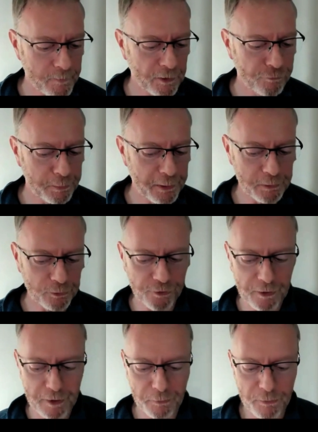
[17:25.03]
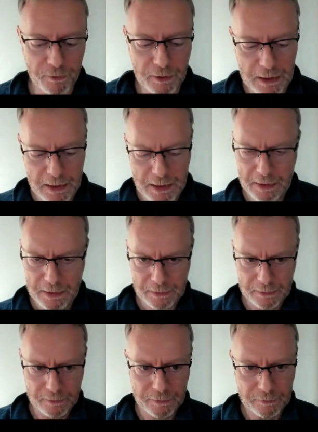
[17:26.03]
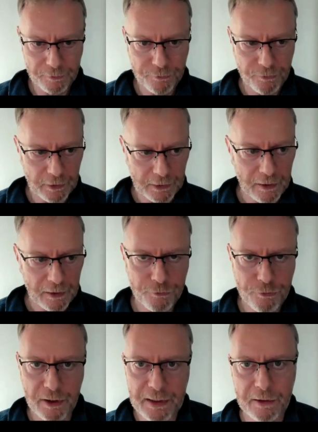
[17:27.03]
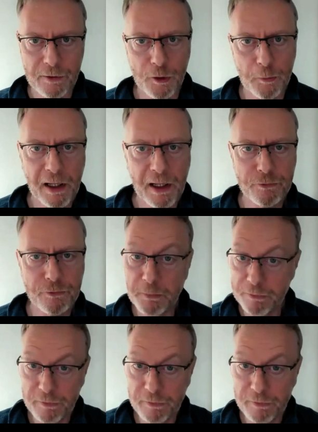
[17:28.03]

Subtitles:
for people to know that the kind of training on the platform,